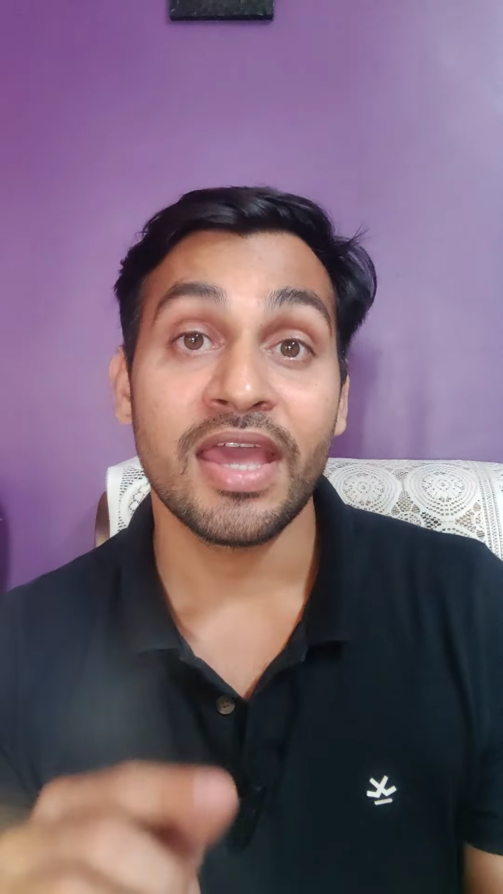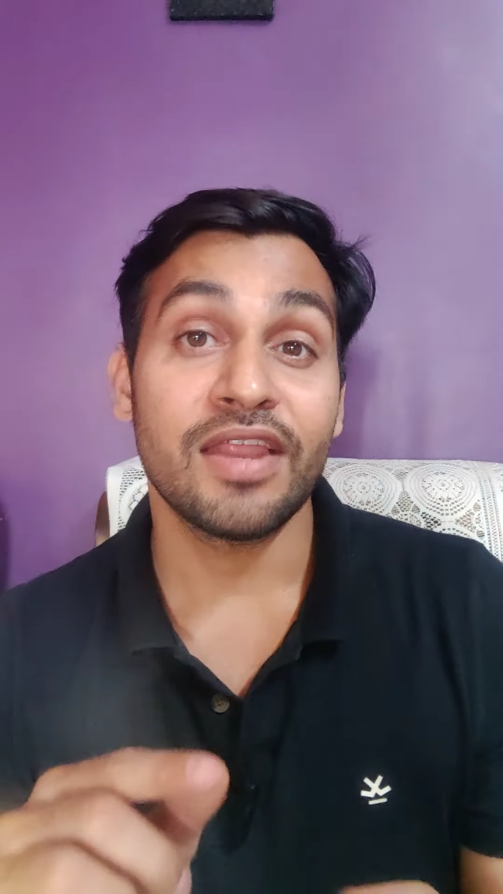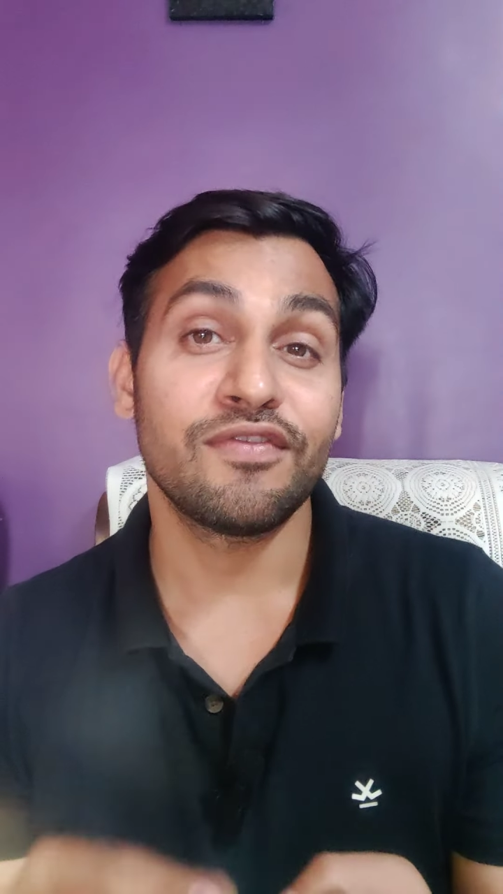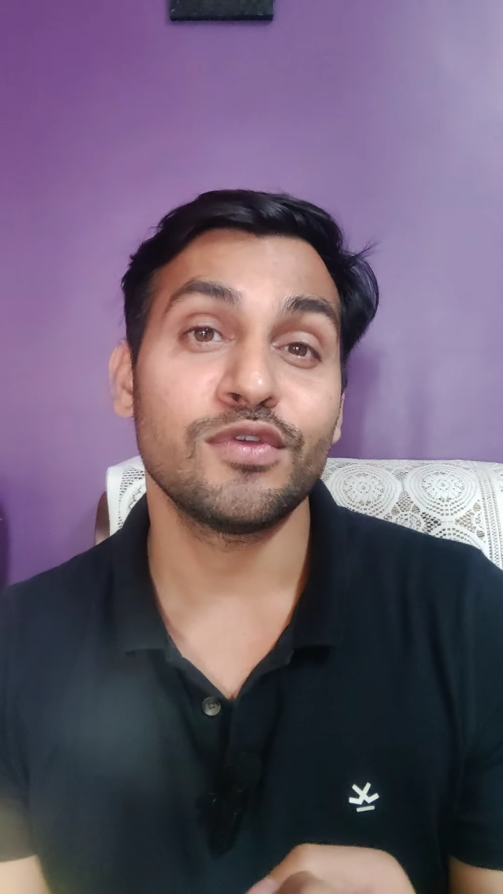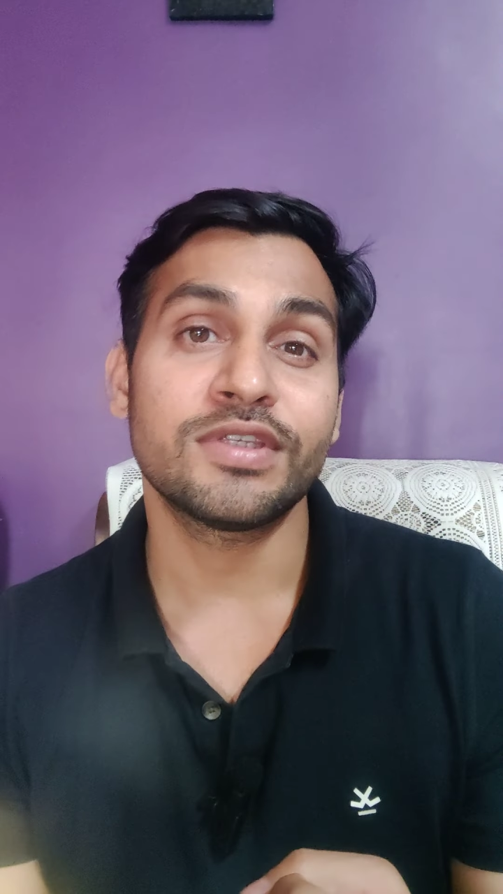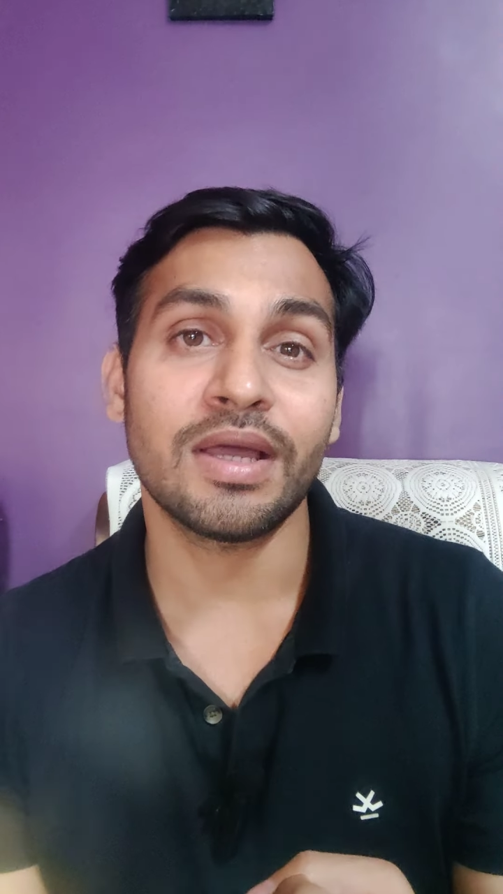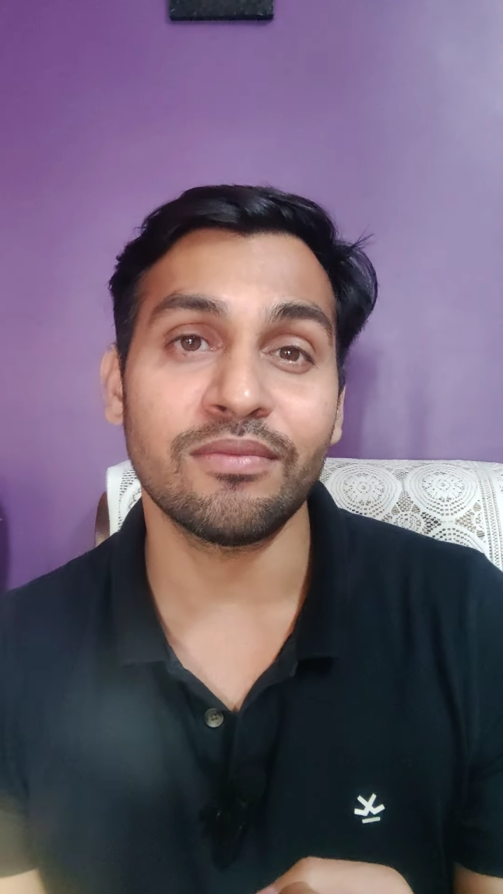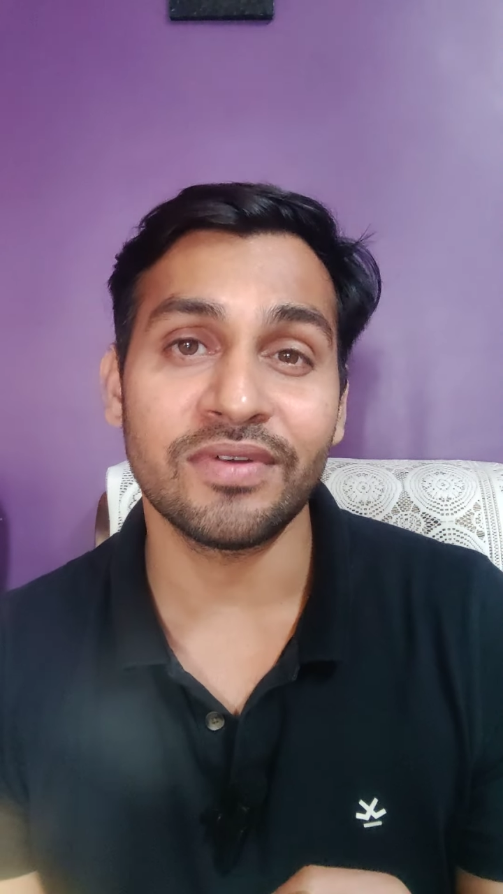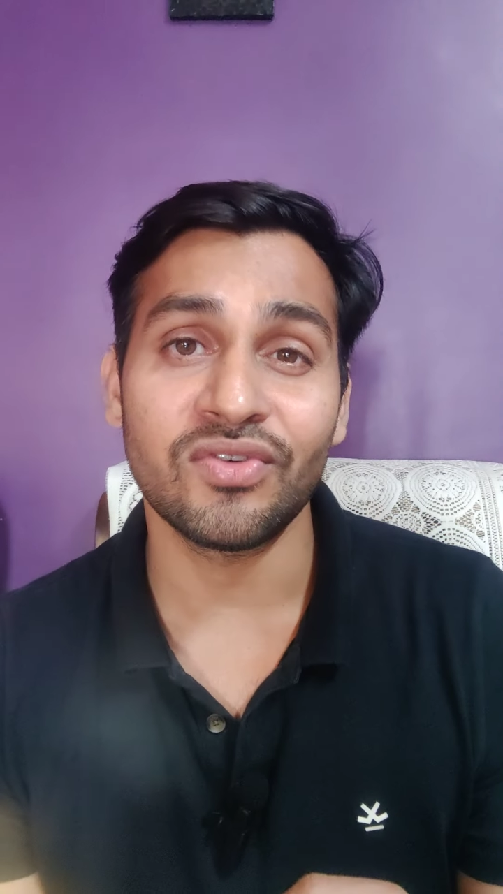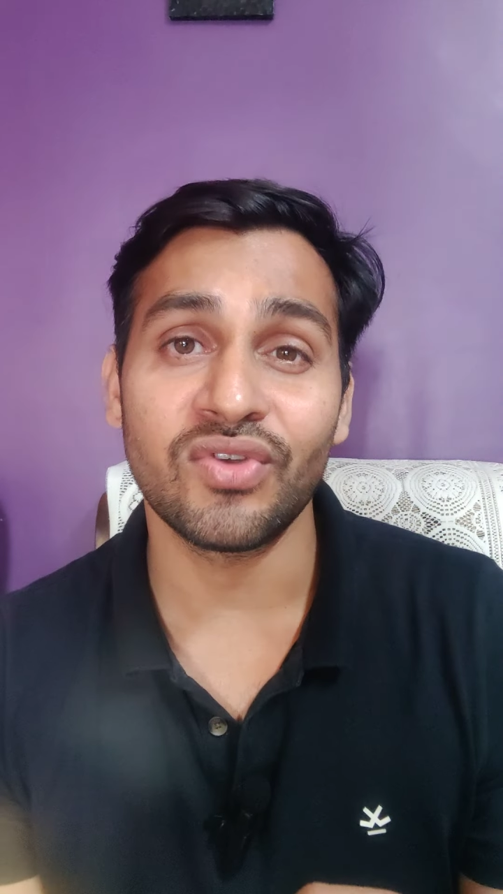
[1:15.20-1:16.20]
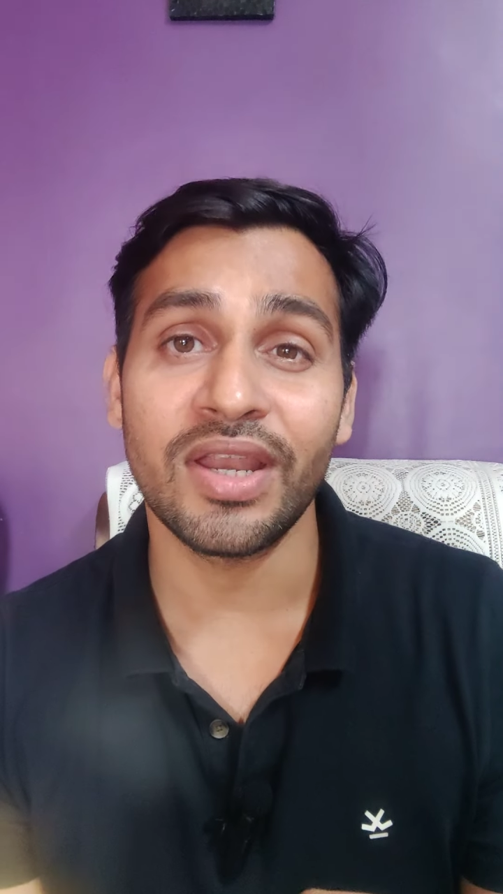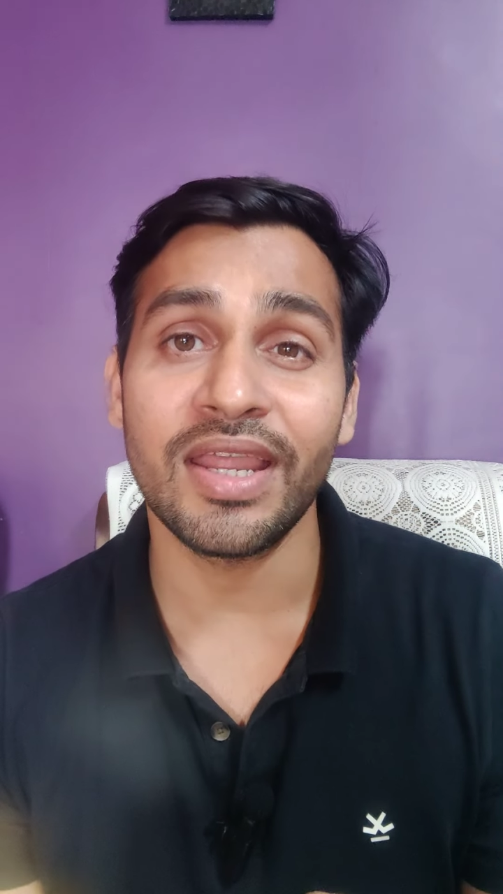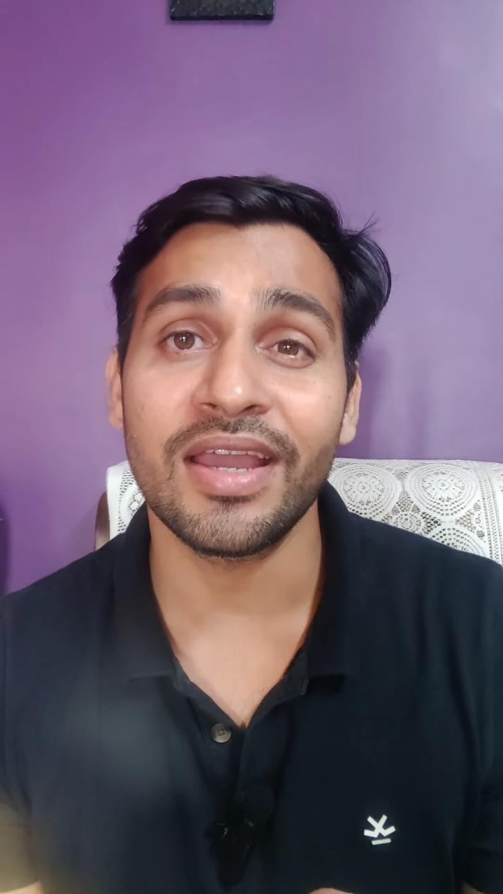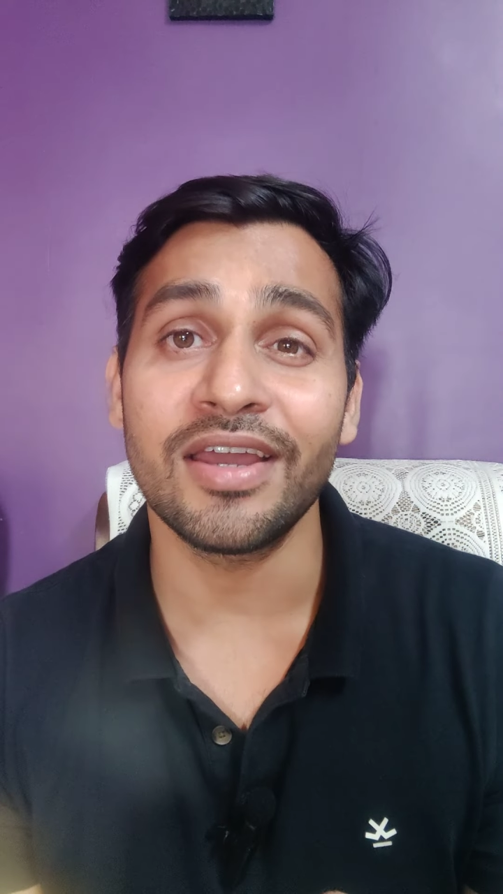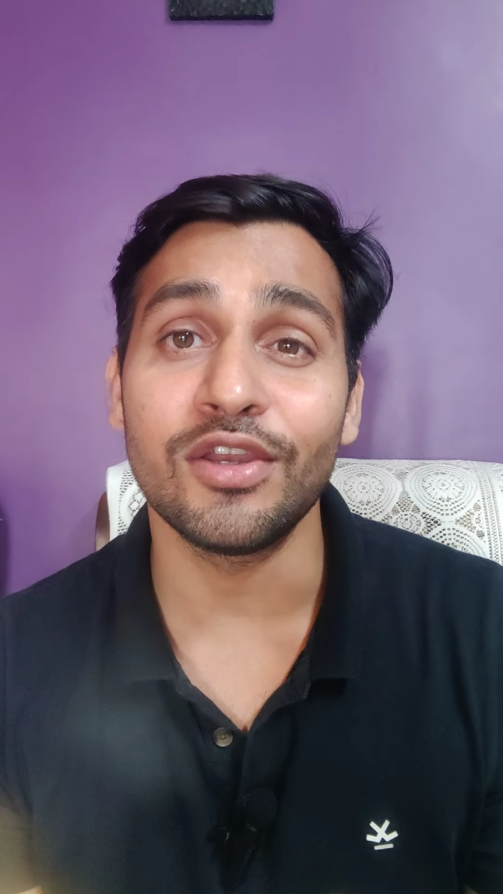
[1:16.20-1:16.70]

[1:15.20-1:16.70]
And if you someone reading